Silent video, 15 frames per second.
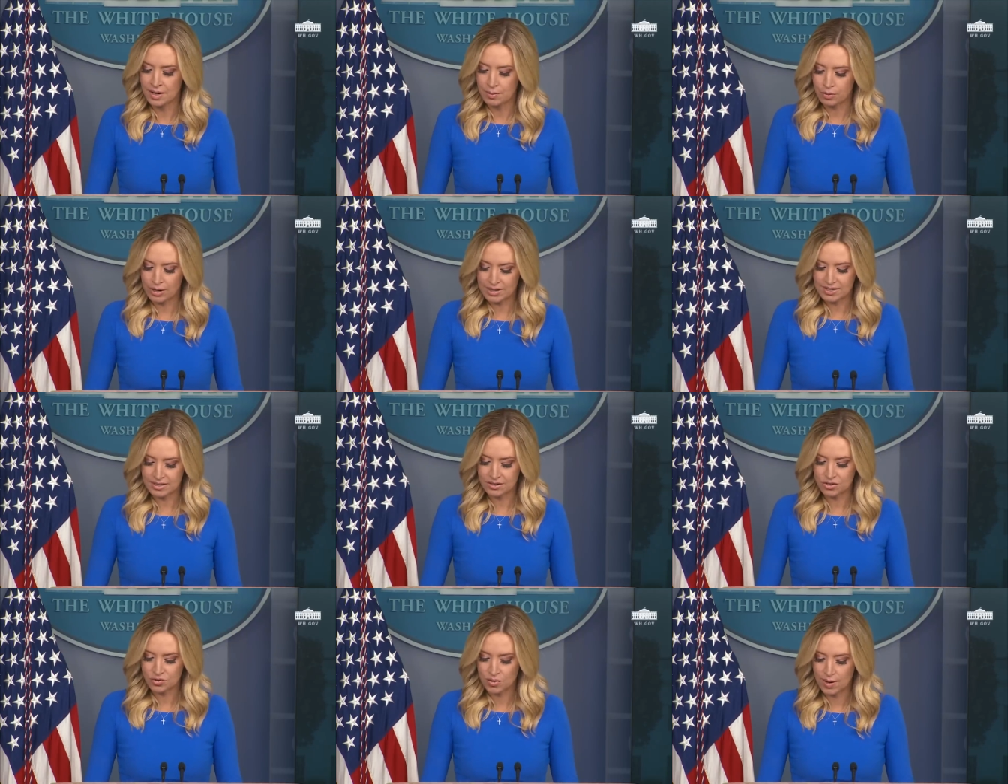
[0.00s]

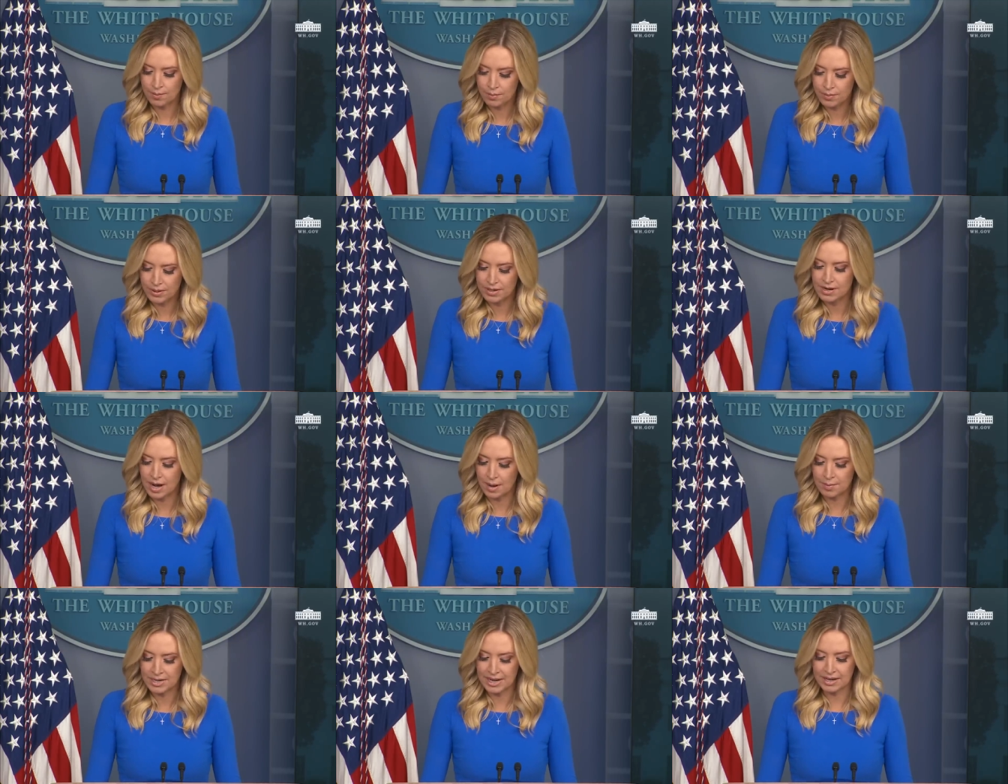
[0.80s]
President Trump
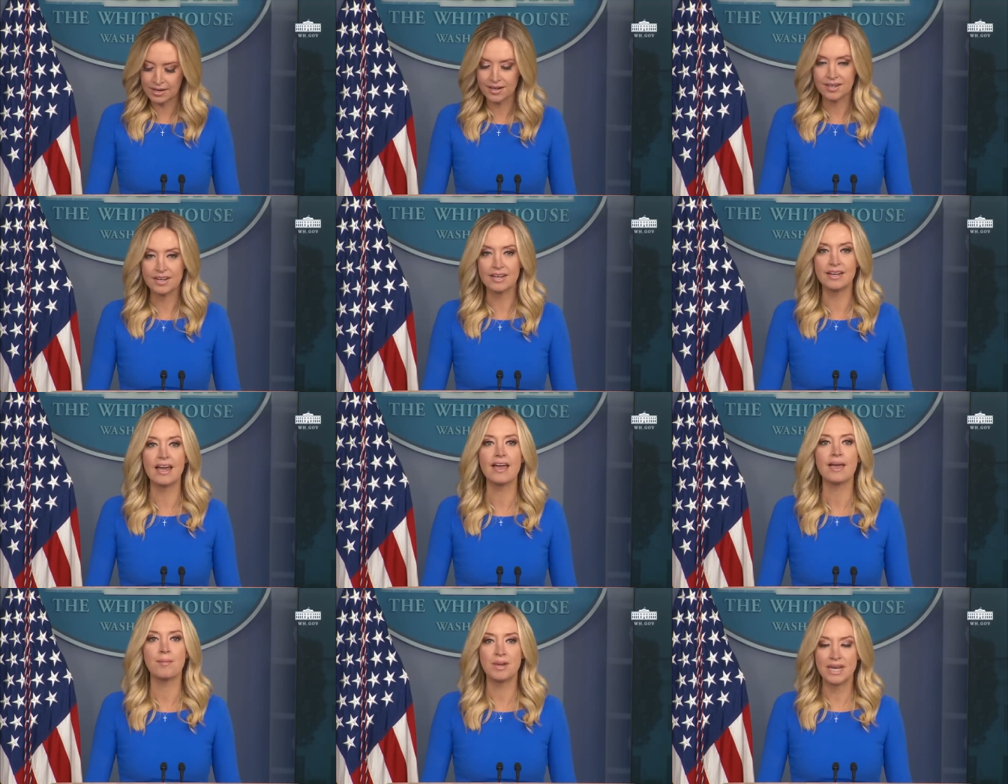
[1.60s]
nominated an
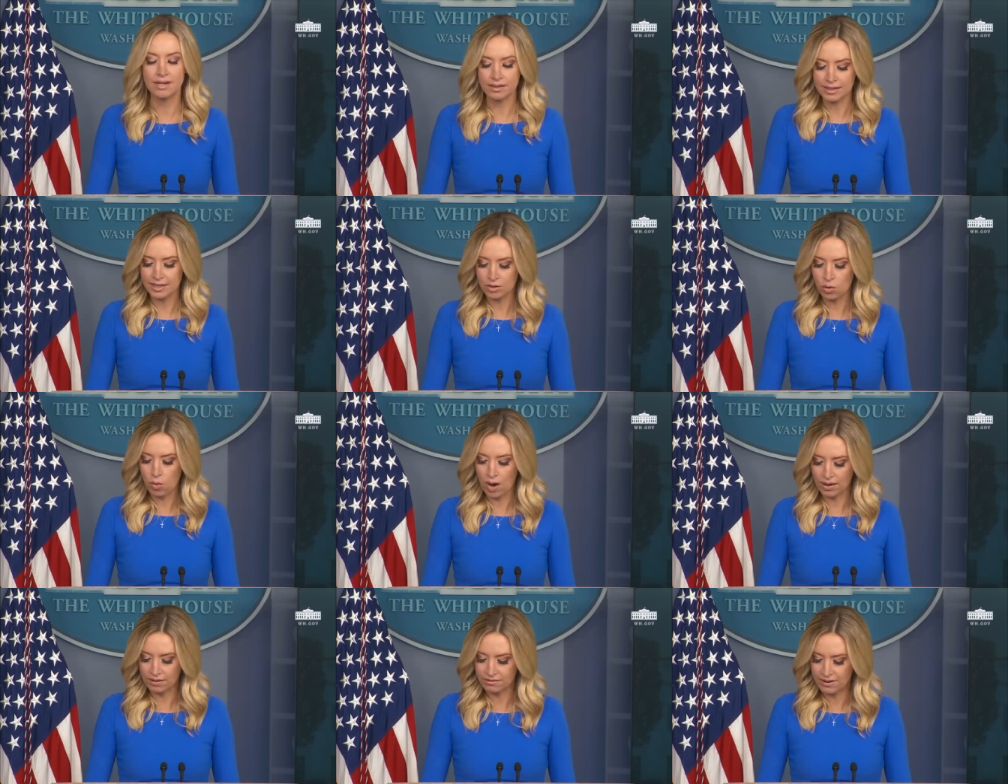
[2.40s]
eminently
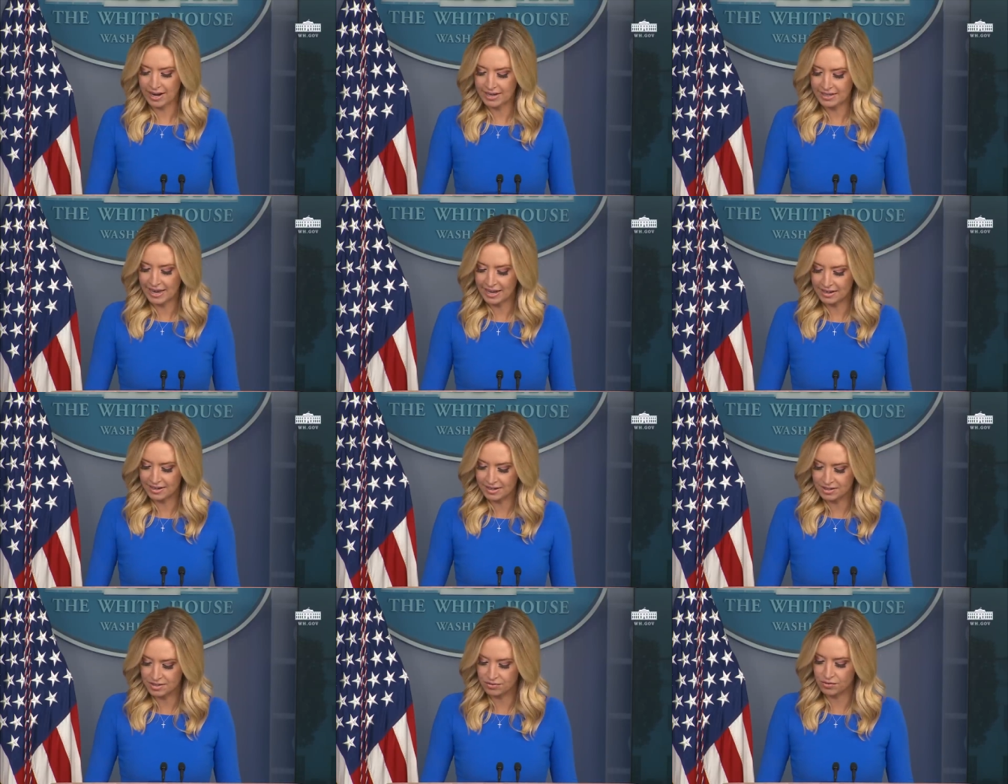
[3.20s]
qualified
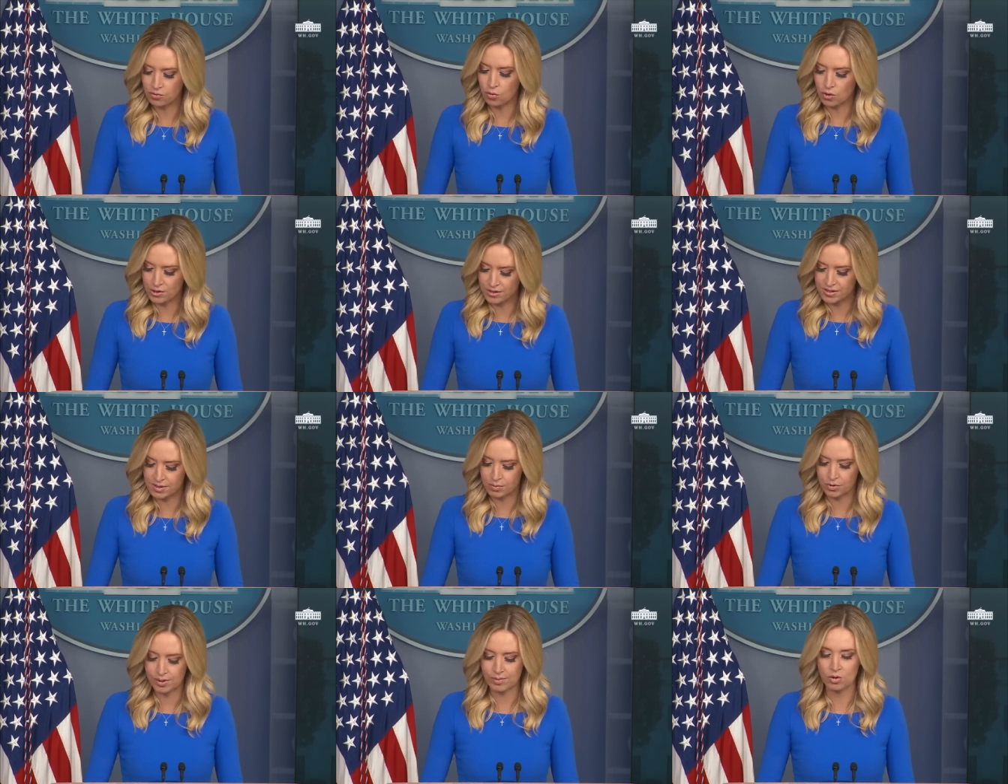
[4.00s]
candidate for the
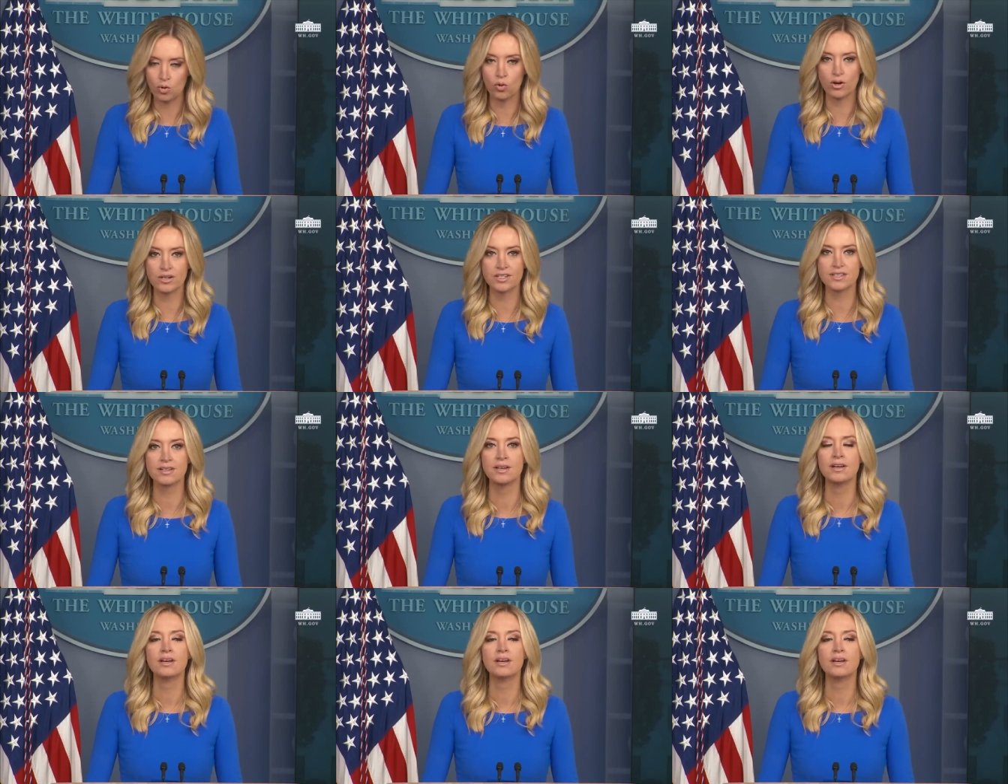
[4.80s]
Supreme Court,